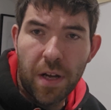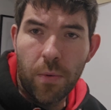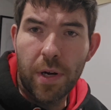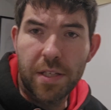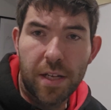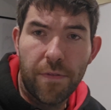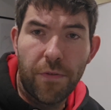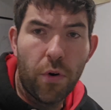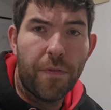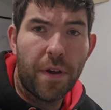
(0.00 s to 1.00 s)
And when I say
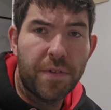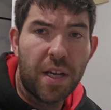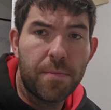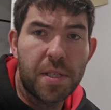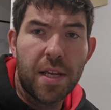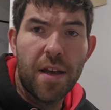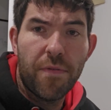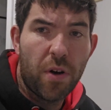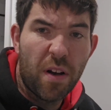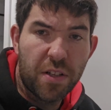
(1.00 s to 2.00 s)
4 or 5 times a year
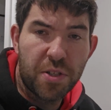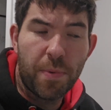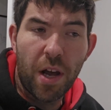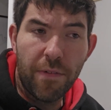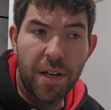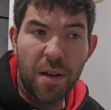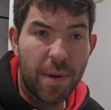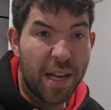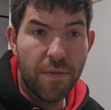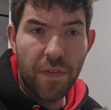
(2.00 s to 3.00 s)
for hard sparring, I
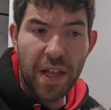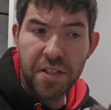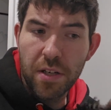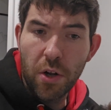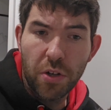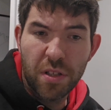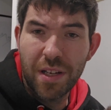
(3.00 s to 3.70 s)
mean, even that's a lot.